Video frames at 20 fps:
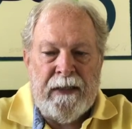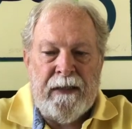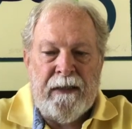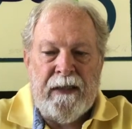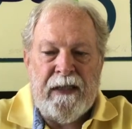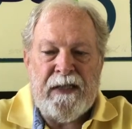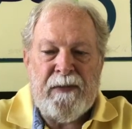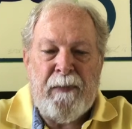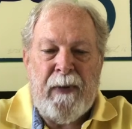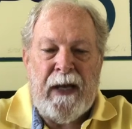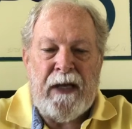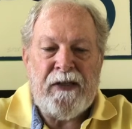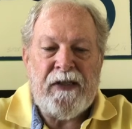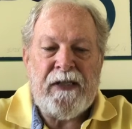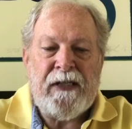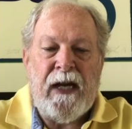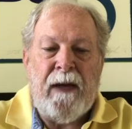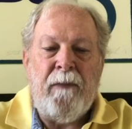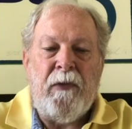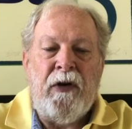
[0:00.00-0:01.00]
This past
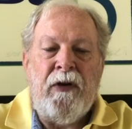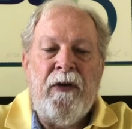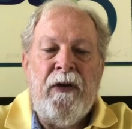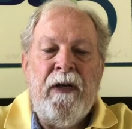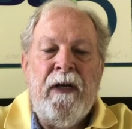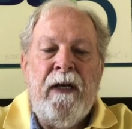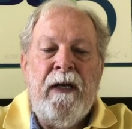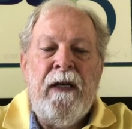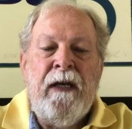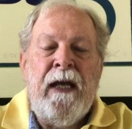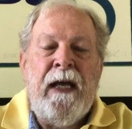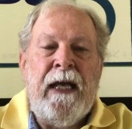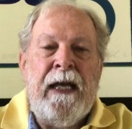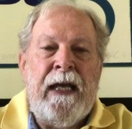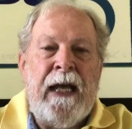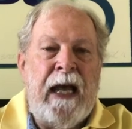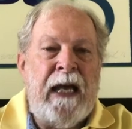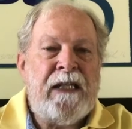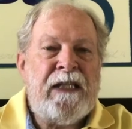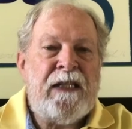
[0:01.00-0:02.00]
summer, he
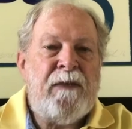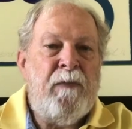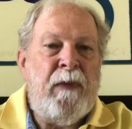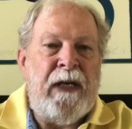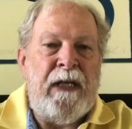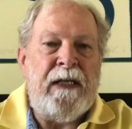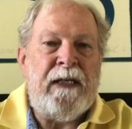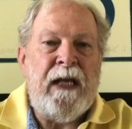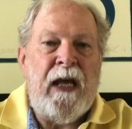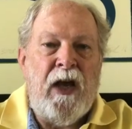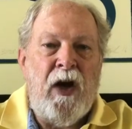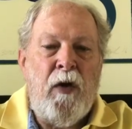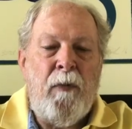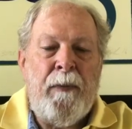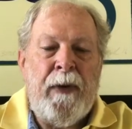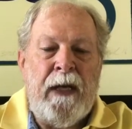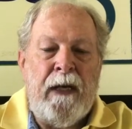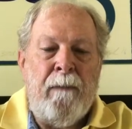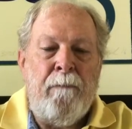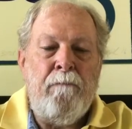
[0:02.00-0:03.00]
asked me to help
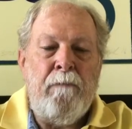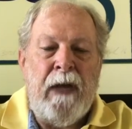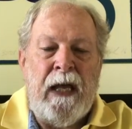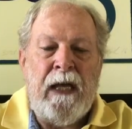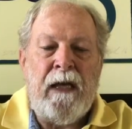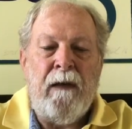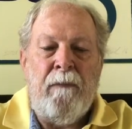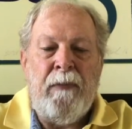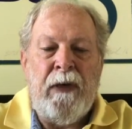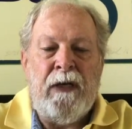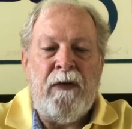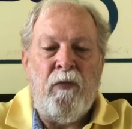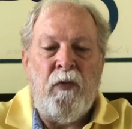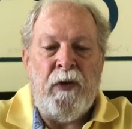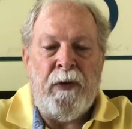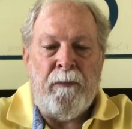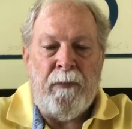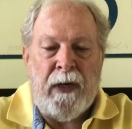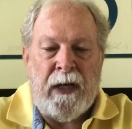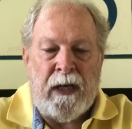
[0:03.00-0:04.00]
him make a
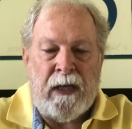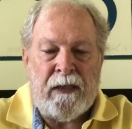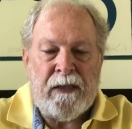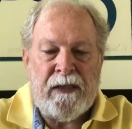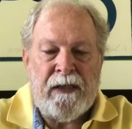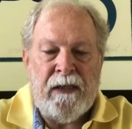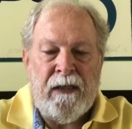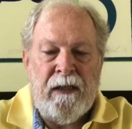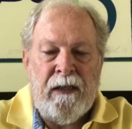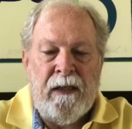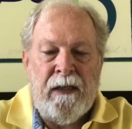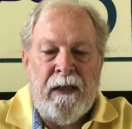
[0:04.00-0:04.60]
bentwood box,